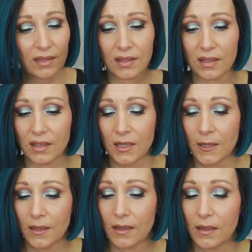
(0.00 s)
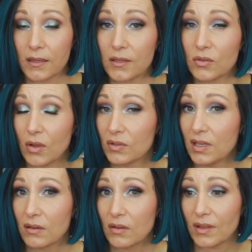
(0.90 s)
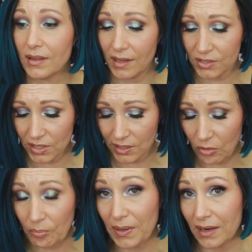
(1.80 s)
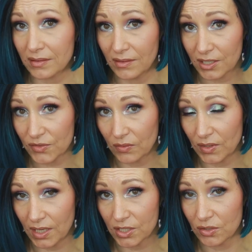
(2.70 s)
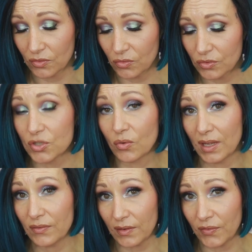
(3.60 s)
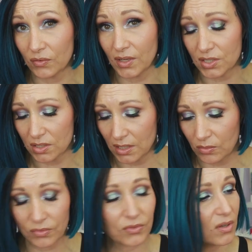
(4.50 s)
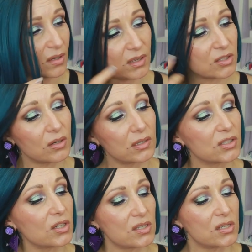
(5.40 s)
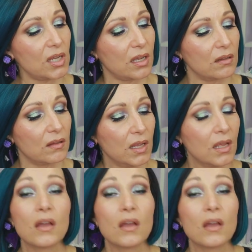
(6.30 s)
I think uh, you don't need a lot. I actually compared this foundation to the Zoeva foundation that I will touch on in just a second.